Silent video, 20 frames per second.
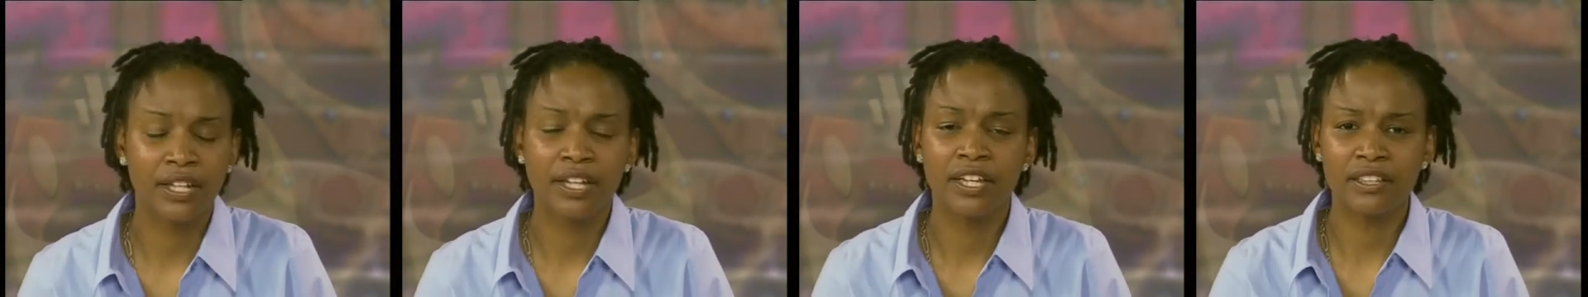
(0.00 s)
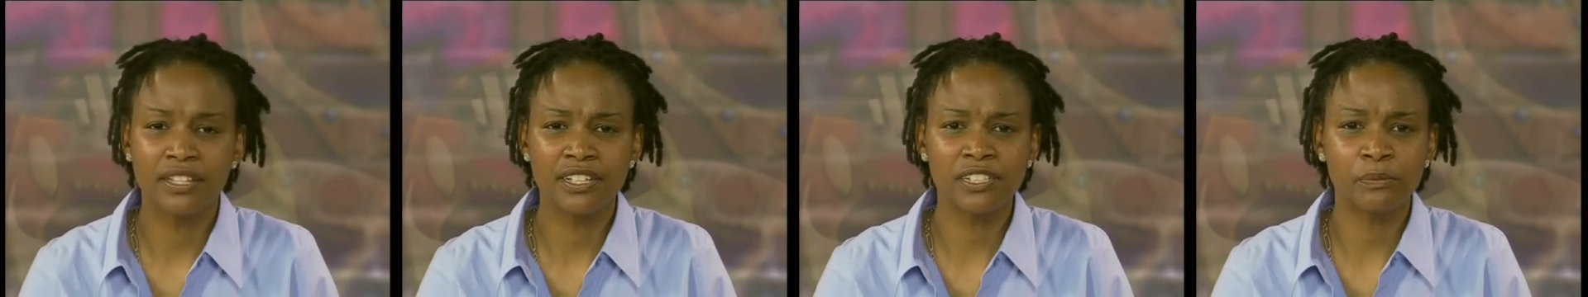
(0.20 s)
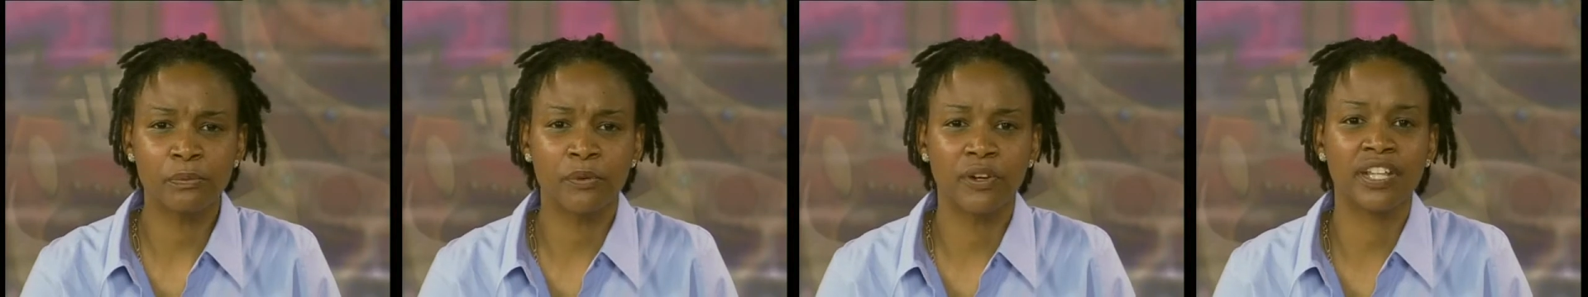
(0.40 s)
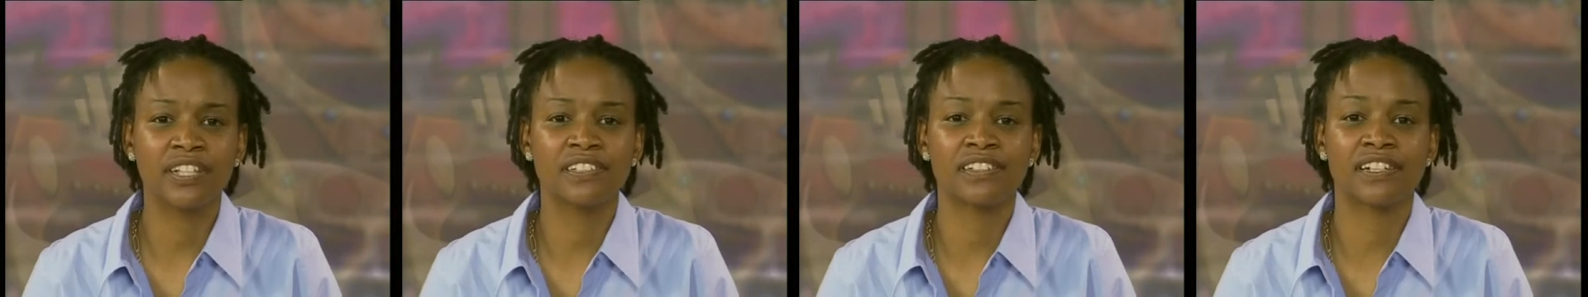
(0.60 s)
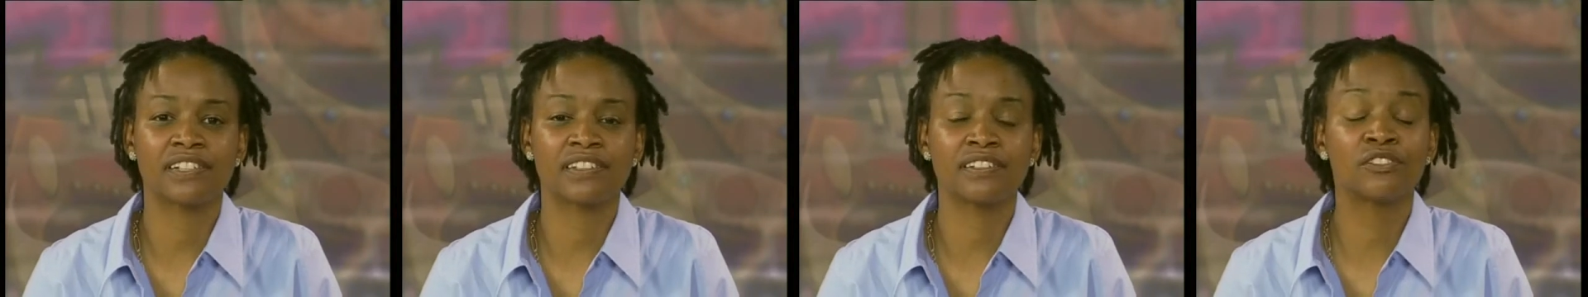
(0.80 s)
This brings
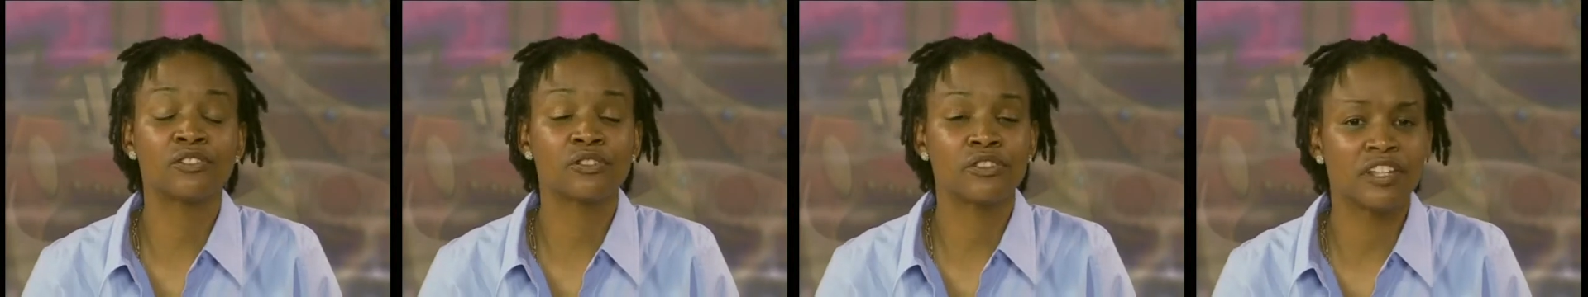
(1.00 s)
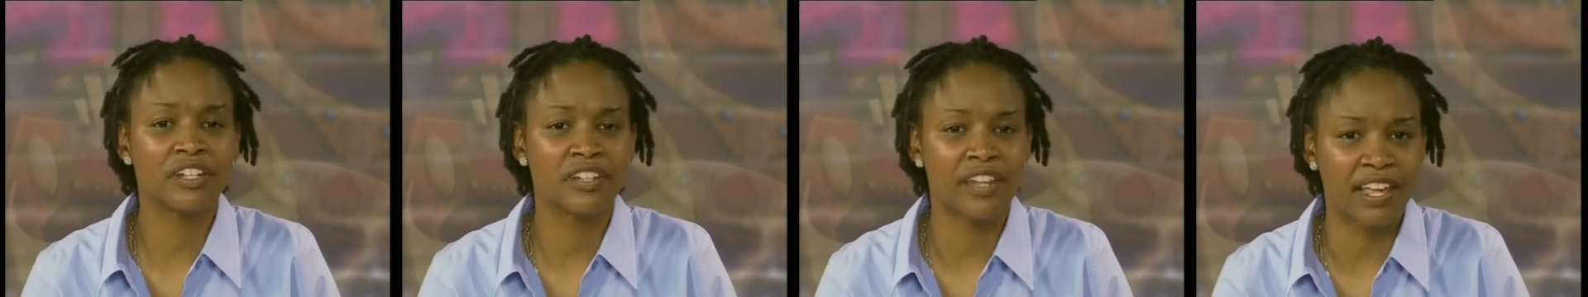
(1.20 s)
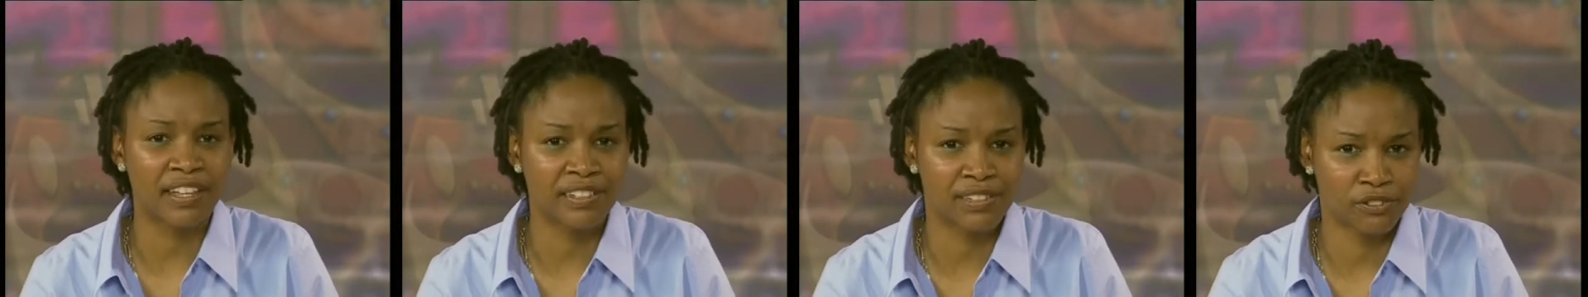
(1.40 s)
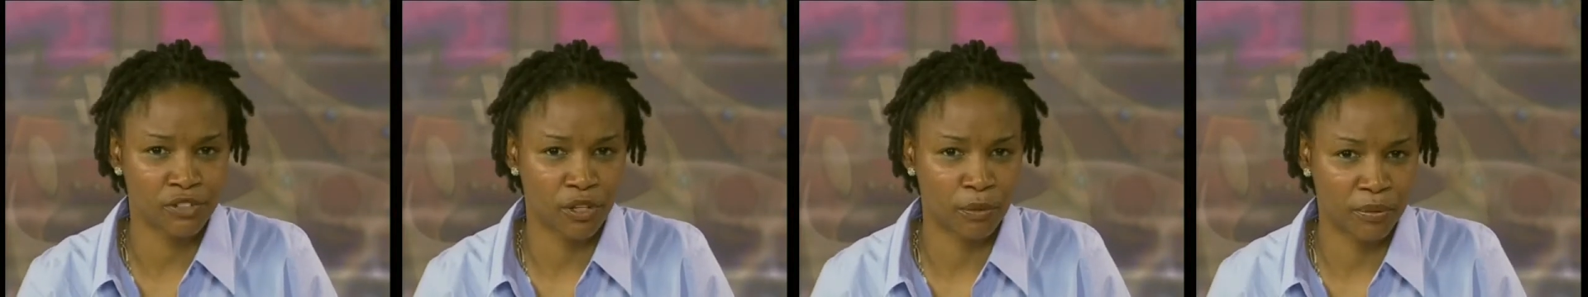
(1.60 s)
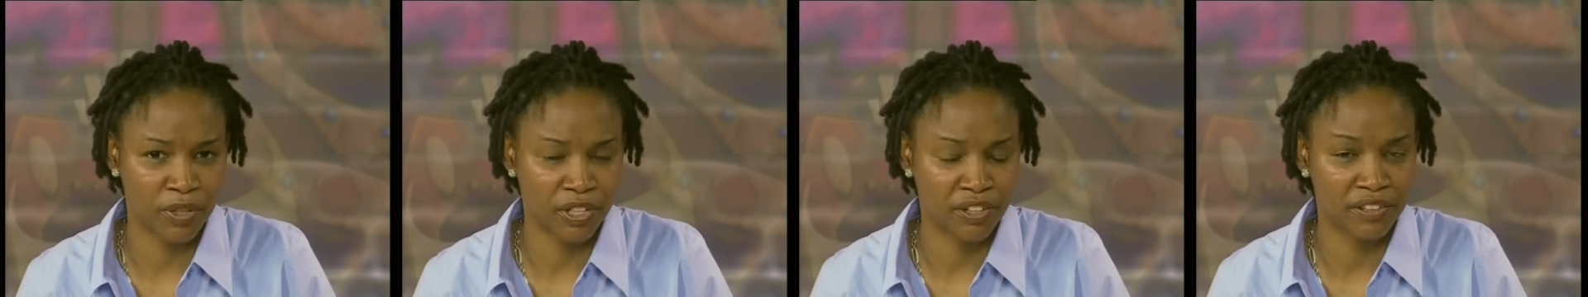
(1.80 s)
us to the next
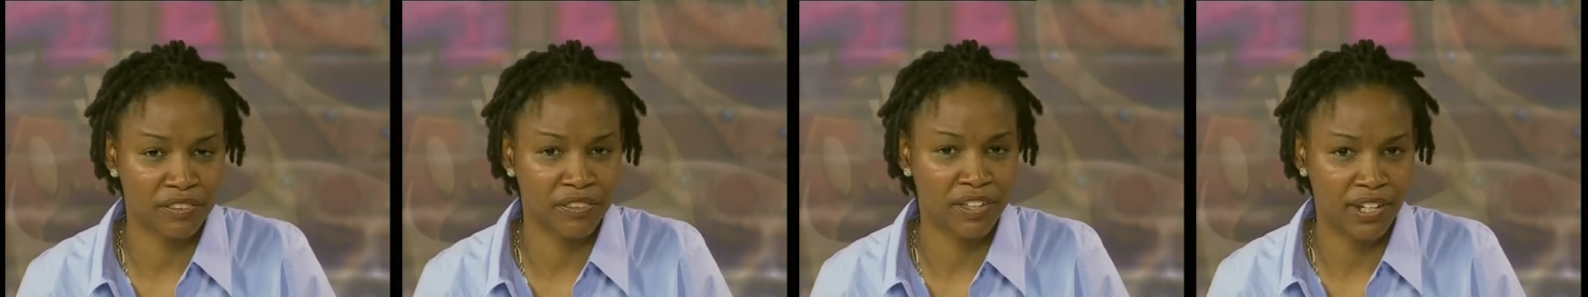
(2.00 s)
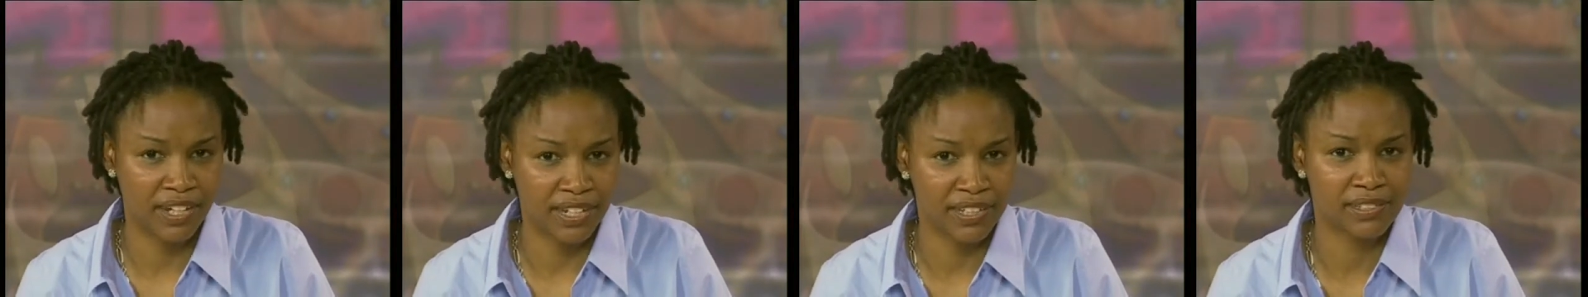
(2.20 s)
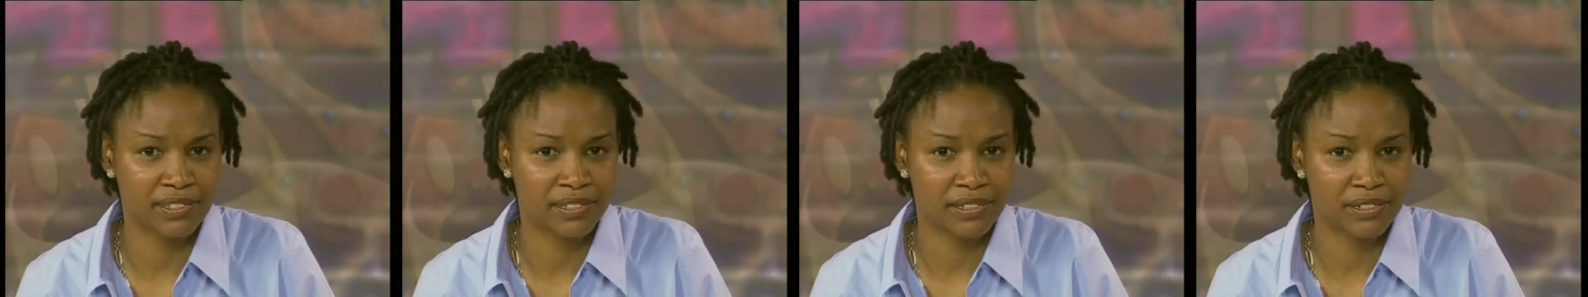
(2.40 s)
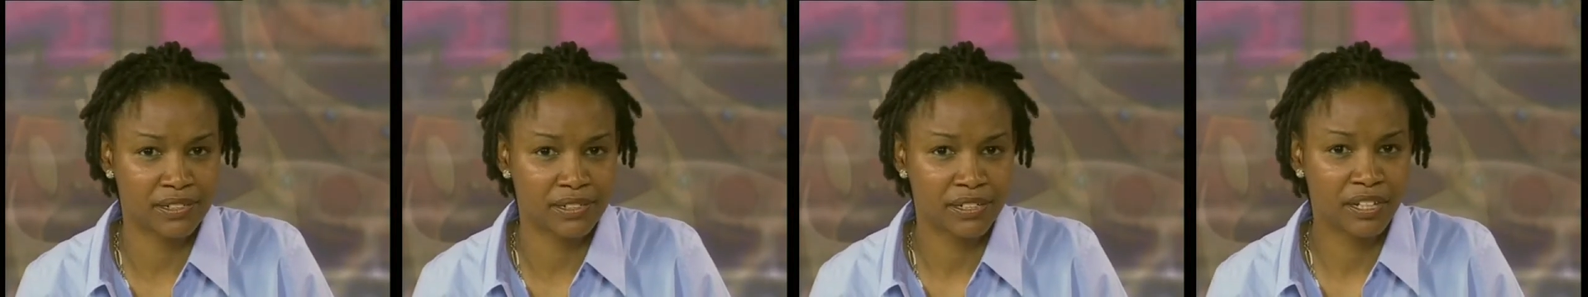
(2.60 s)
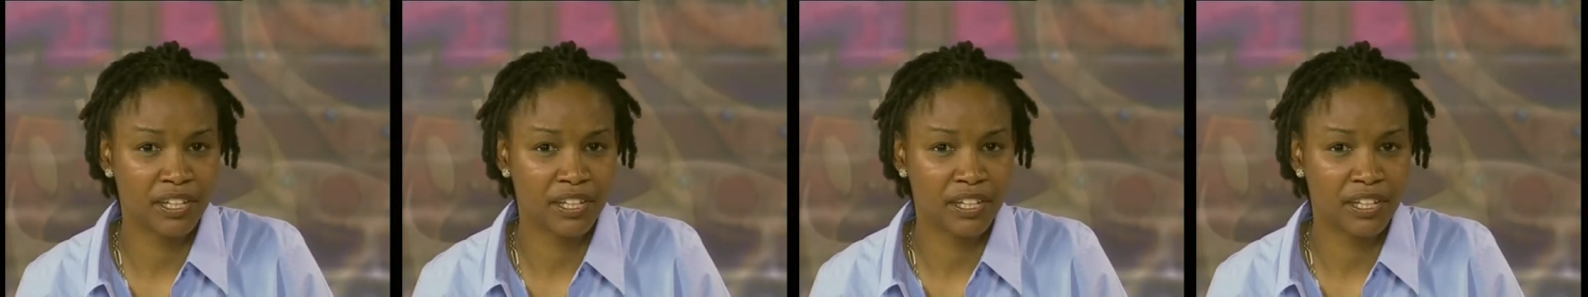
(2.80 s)
topic on the list.